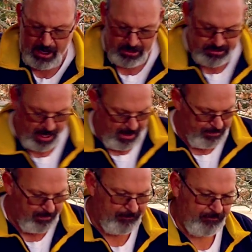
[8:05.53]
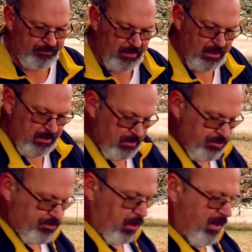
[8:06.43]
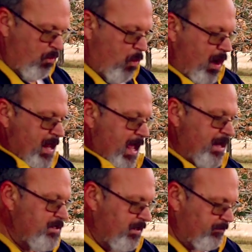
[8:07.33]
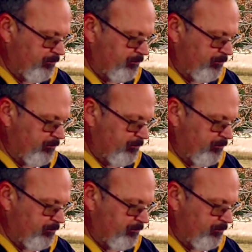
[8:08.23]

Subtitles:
on top. Start at one end,